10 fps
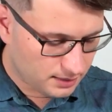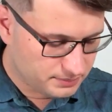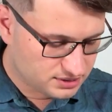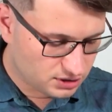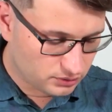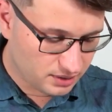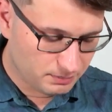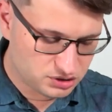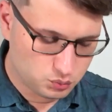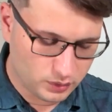be talking
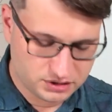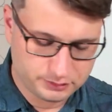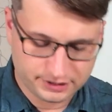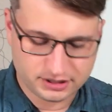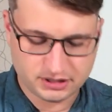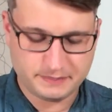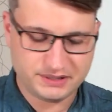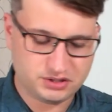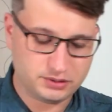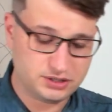about what we're gonna be
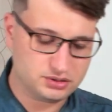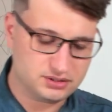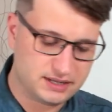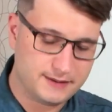doing today.